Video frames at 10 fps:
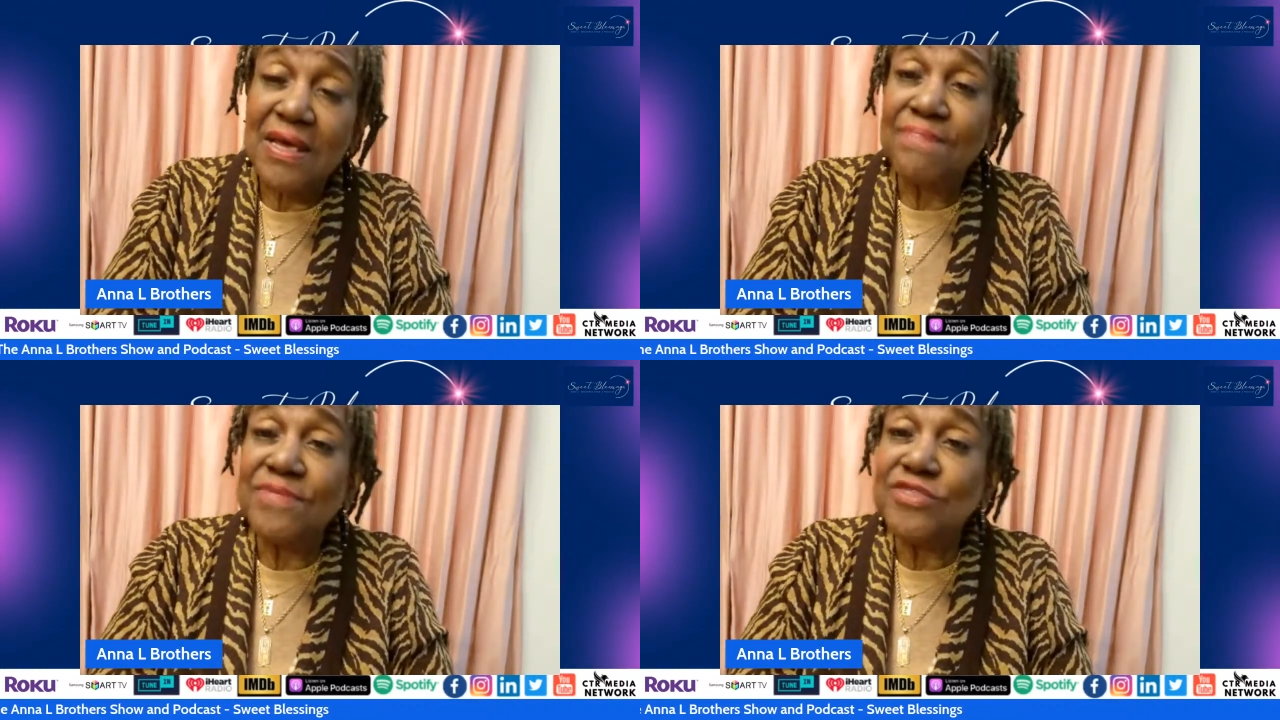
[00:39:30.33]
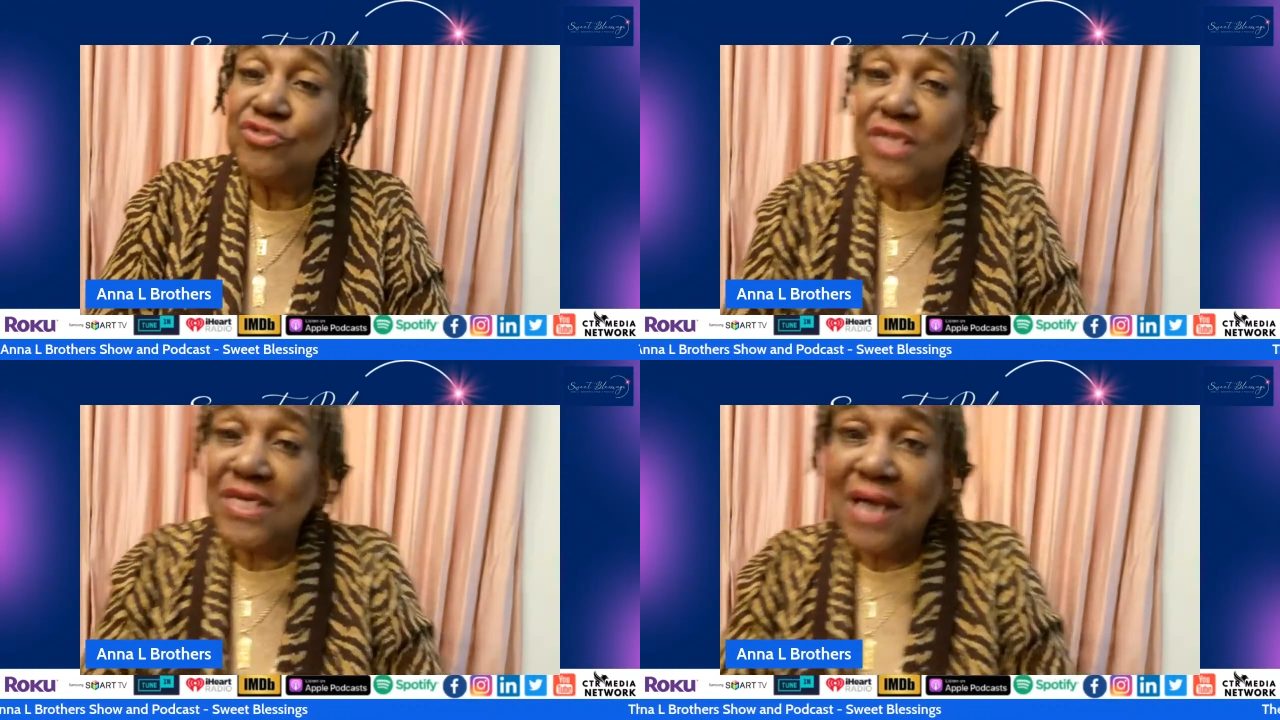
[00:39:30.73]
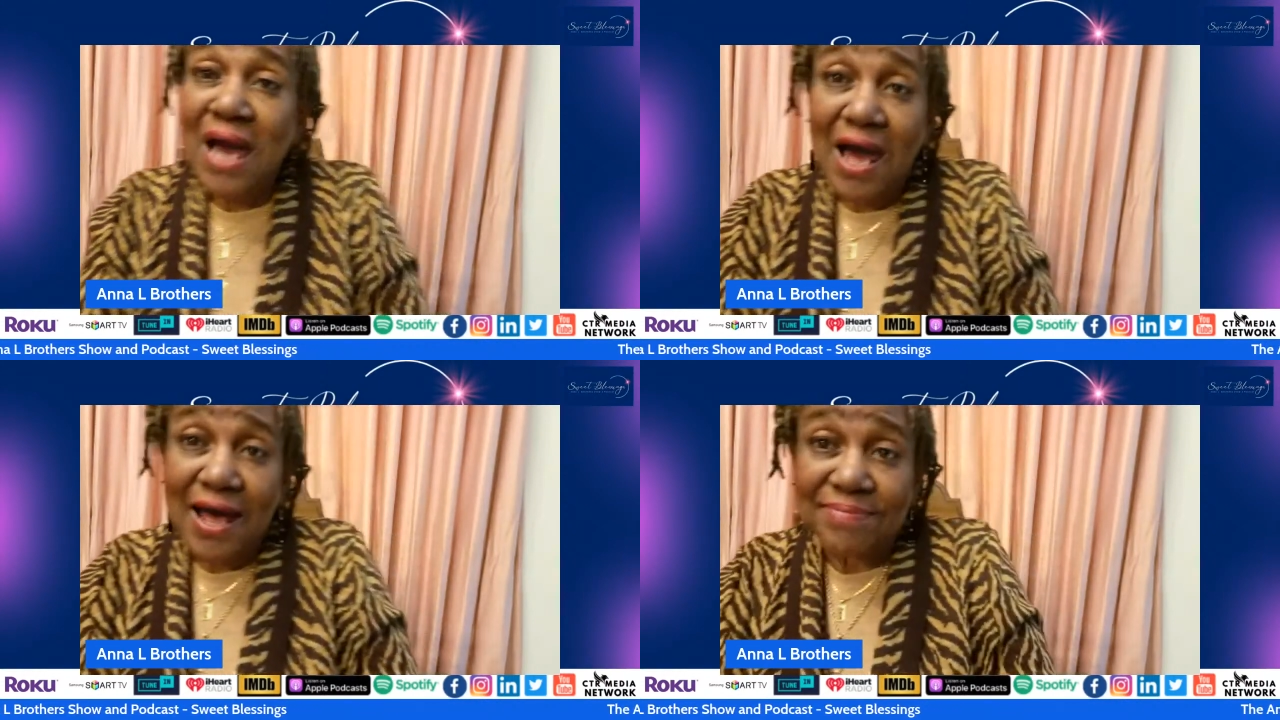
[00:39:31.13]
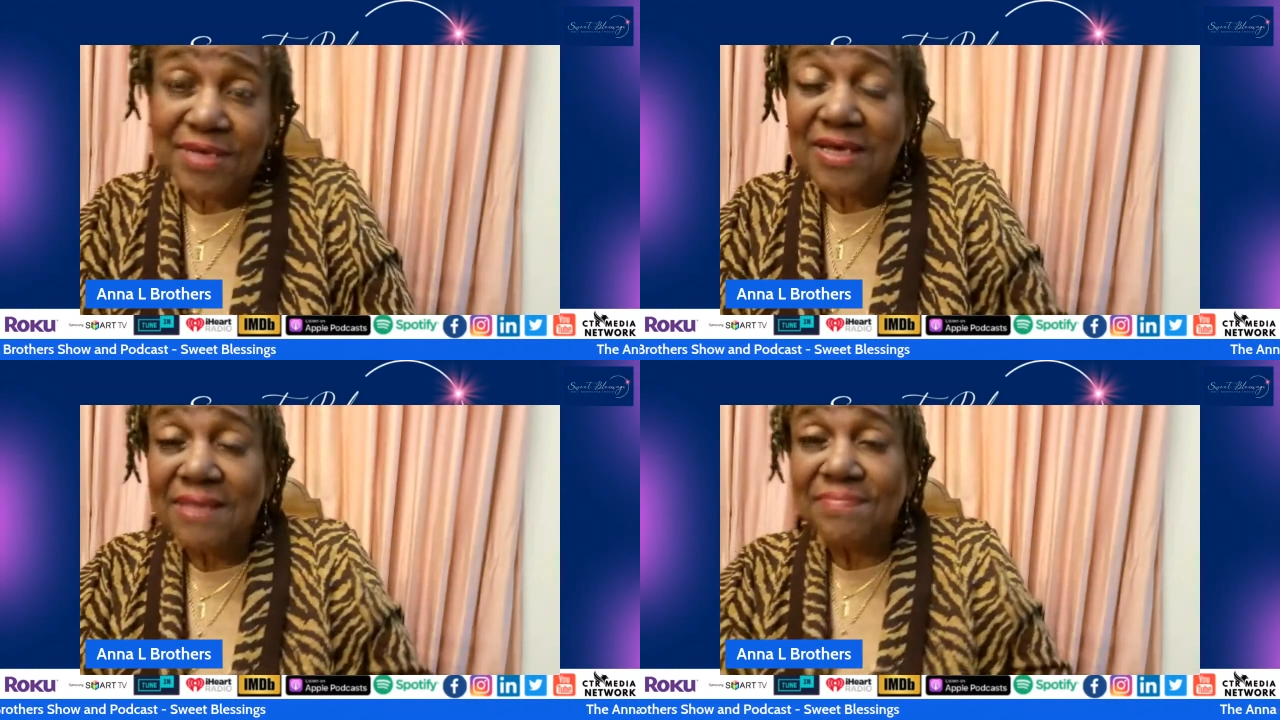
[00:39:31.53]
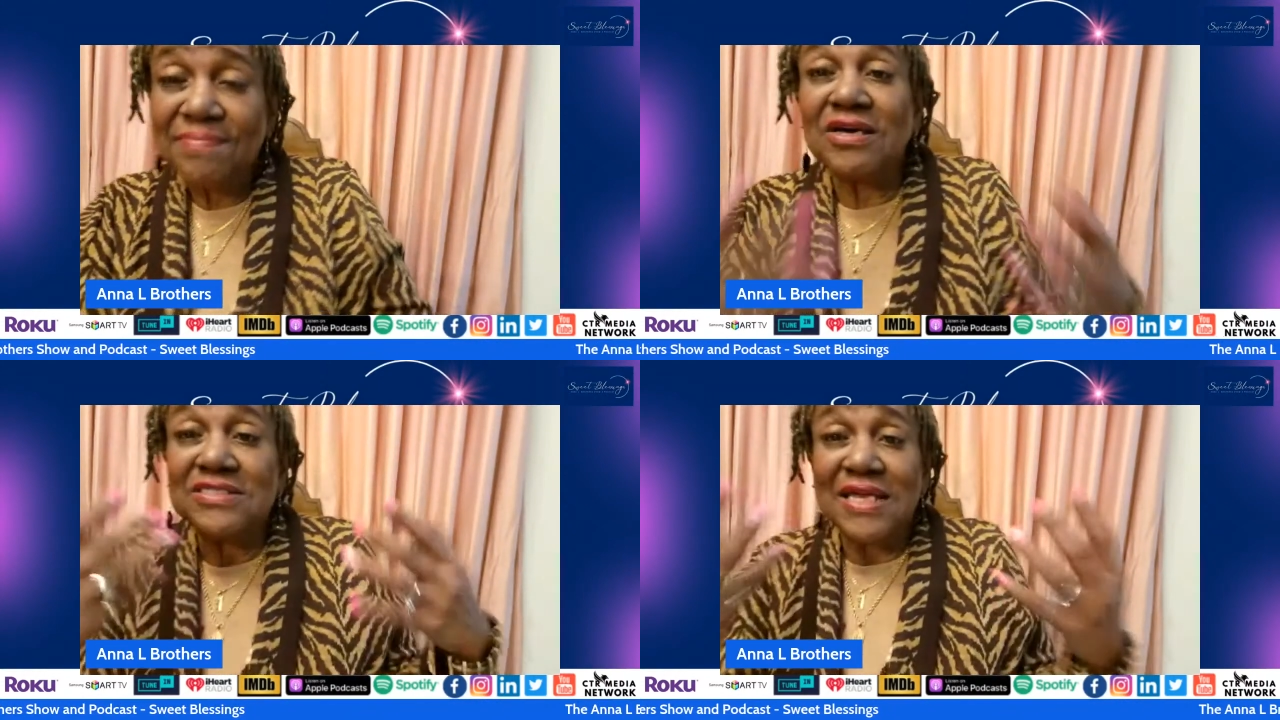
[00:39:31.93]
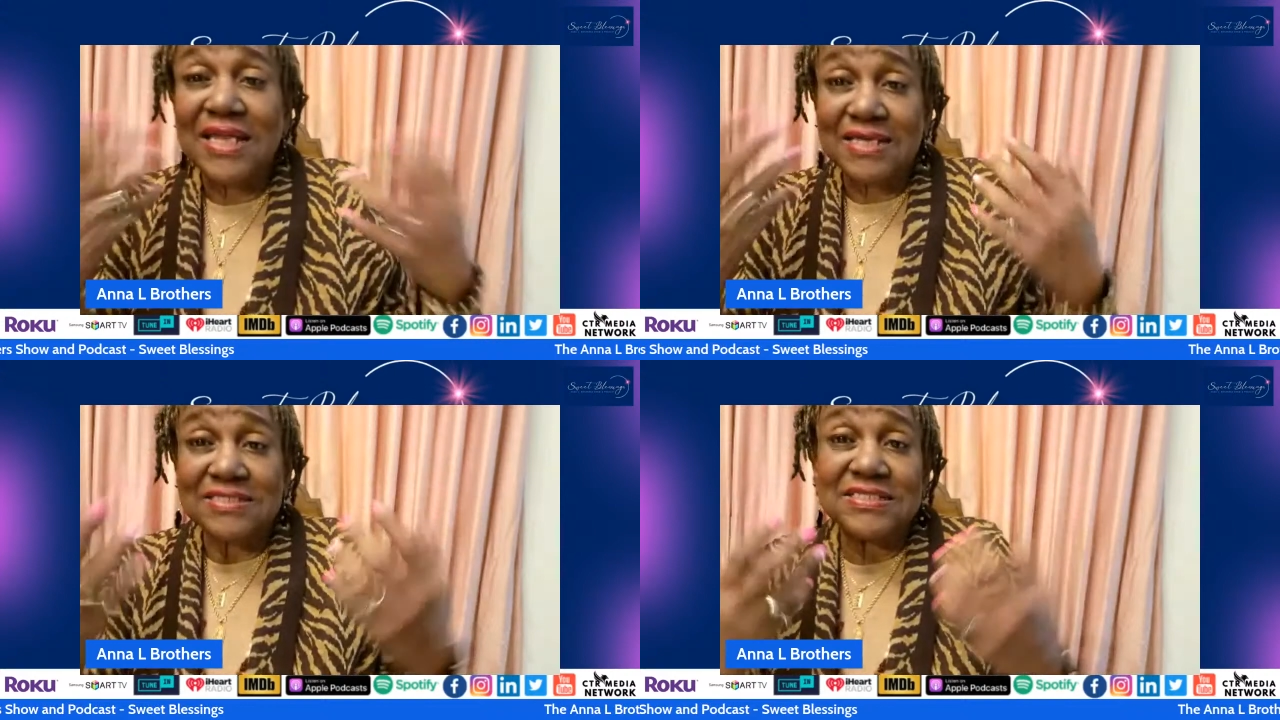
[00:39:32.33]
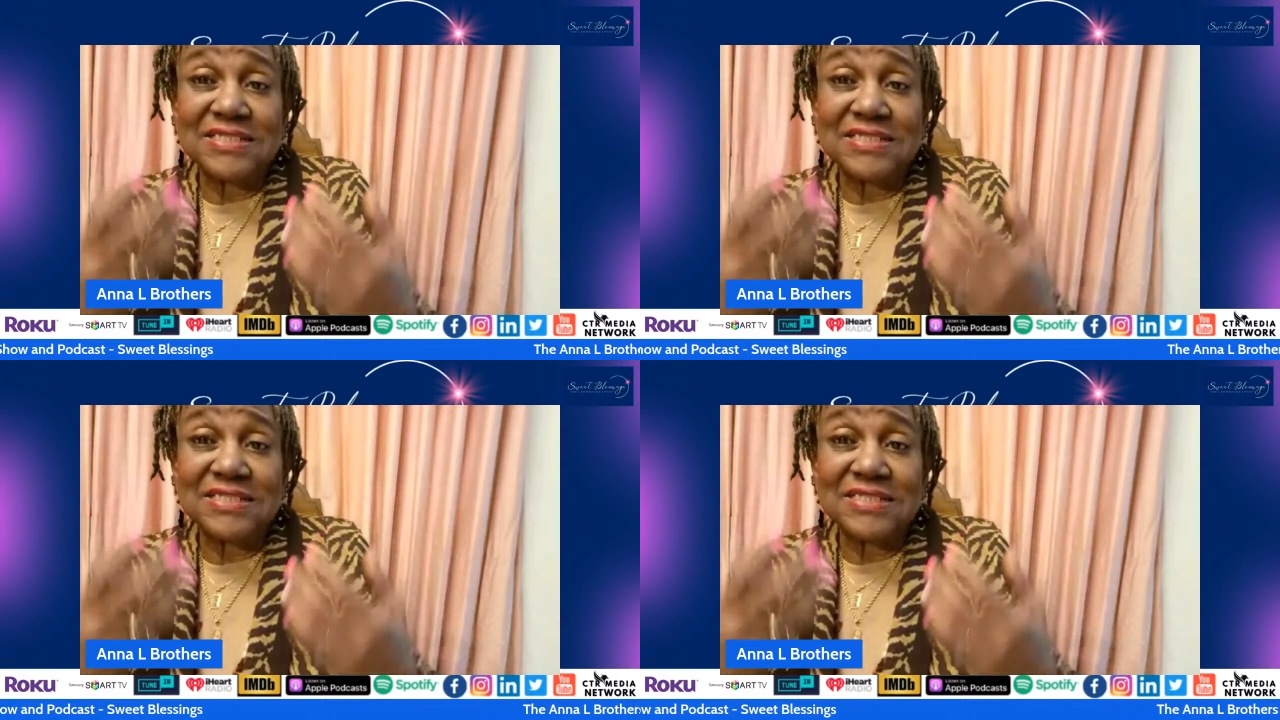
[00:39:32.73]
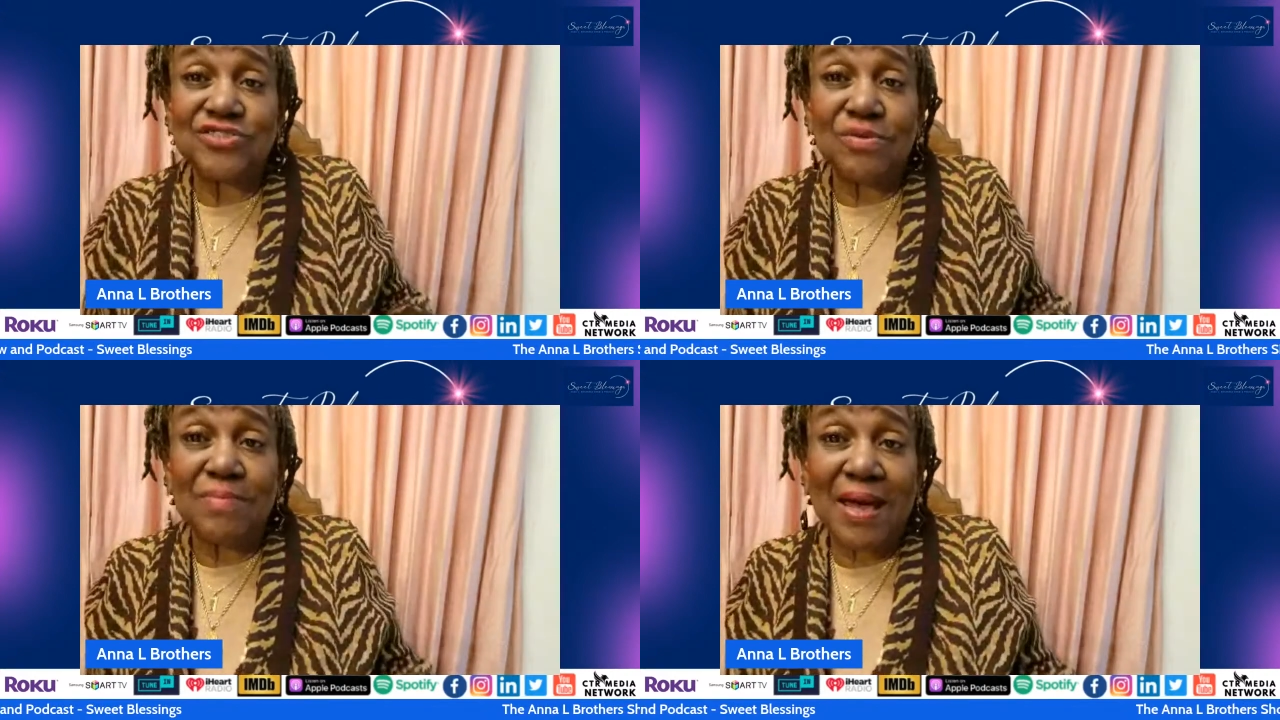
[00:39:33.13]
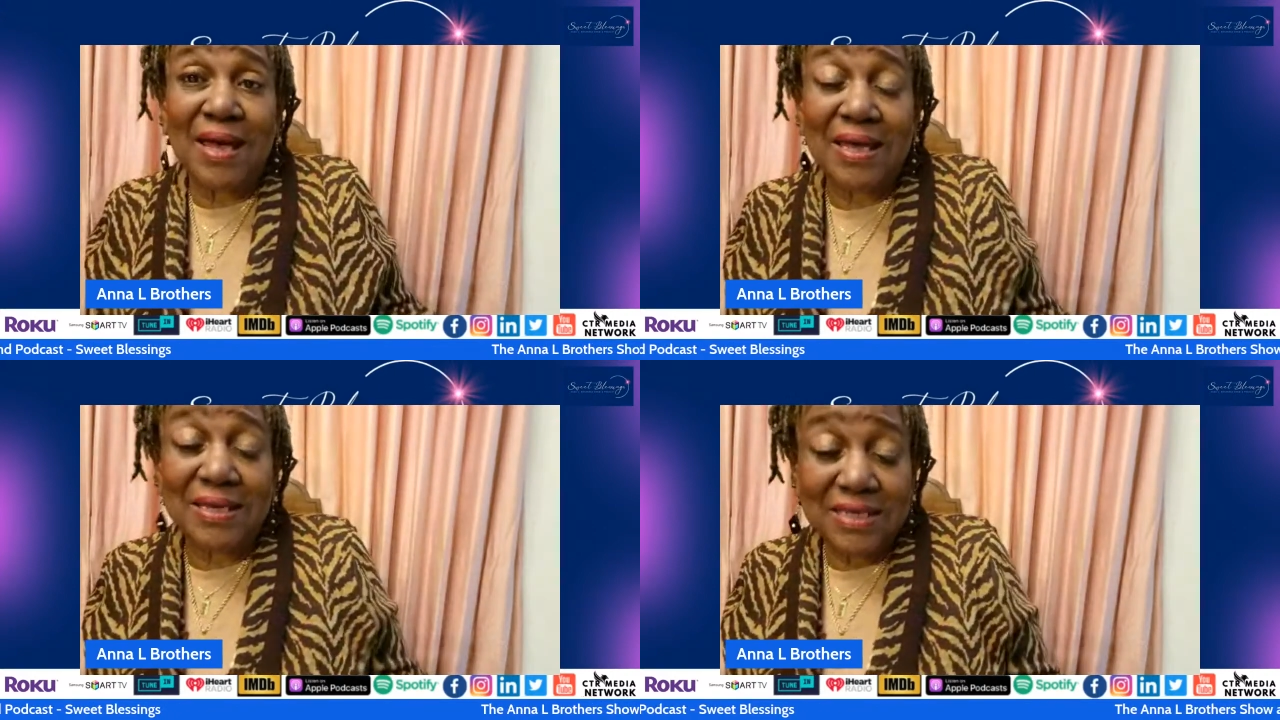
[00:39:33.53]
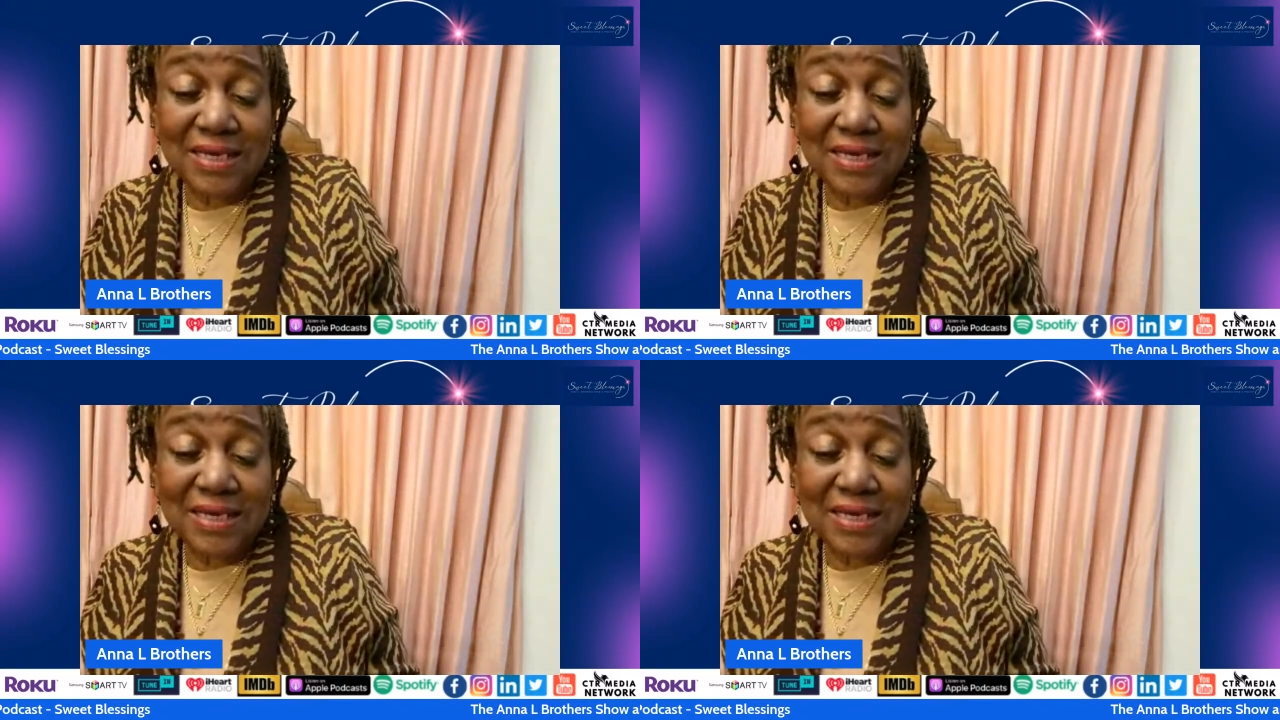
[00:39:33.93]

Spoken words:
but you need a hobby because that exercises your mind